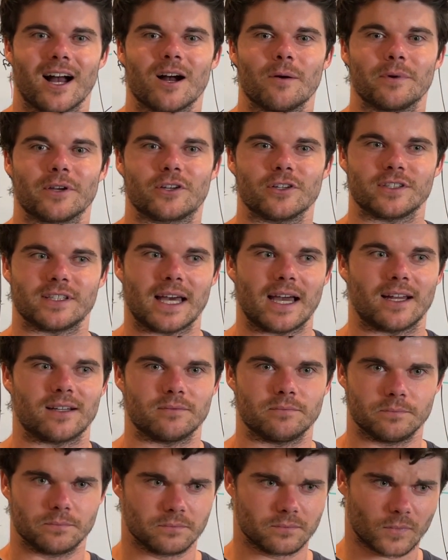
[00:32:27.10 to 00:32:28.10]
because
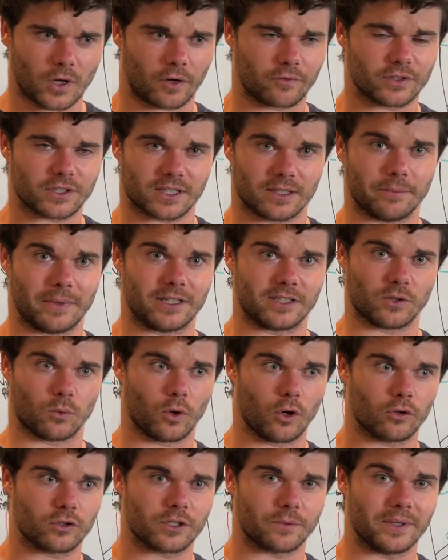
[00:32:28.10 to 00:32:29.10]
that obviously means the
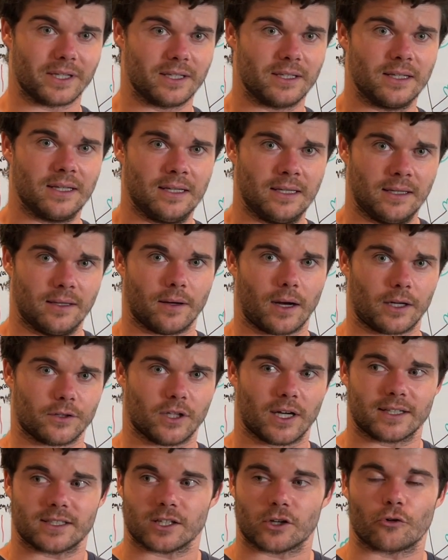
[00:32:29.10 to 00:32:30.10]
world to me. I'd
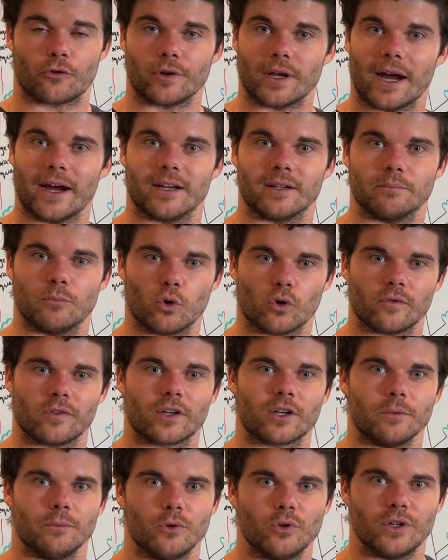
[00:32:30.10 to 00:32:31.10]
like to create more of a
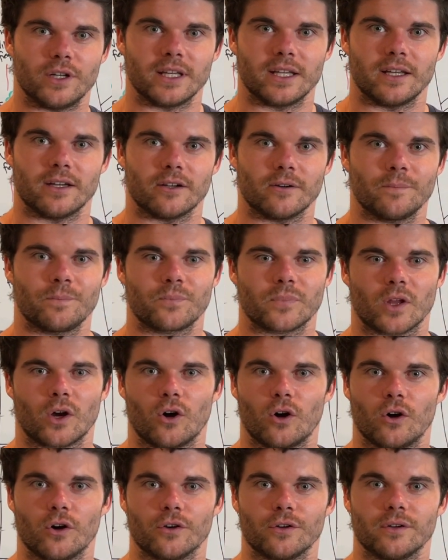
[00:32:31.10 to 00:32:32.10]
community here
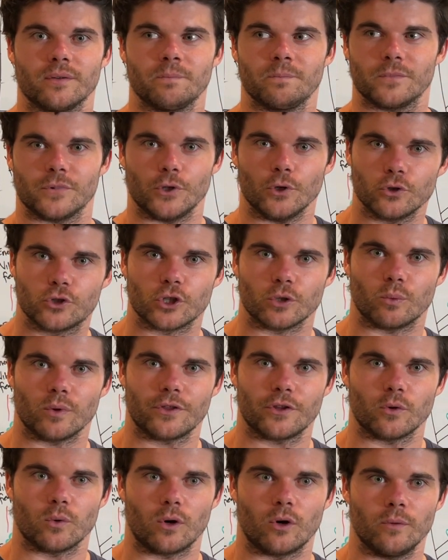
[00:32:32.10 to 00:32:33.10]
on YouTube
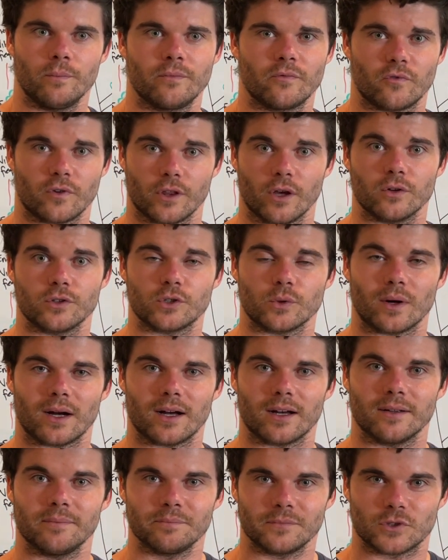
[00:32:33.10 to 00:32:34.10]
with you all, for those who
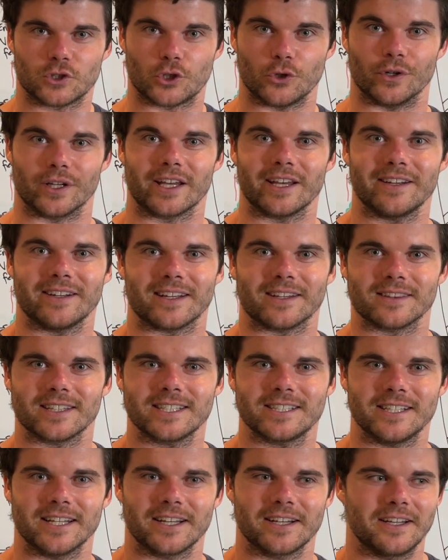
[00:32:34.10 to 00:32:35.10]
are tuning in and
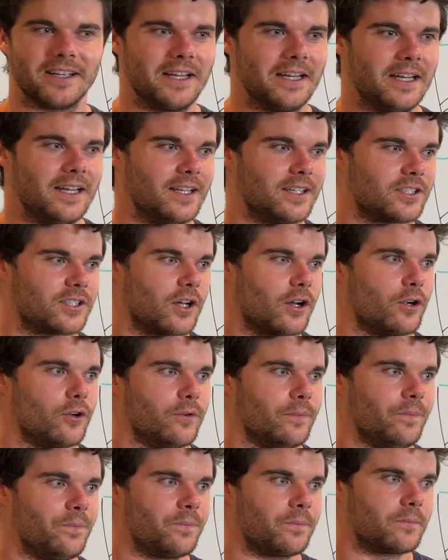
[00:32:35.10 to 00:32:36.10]
listening.
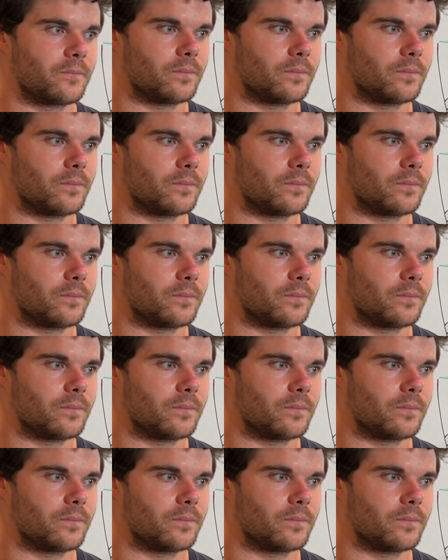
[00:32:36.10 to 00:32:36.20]
So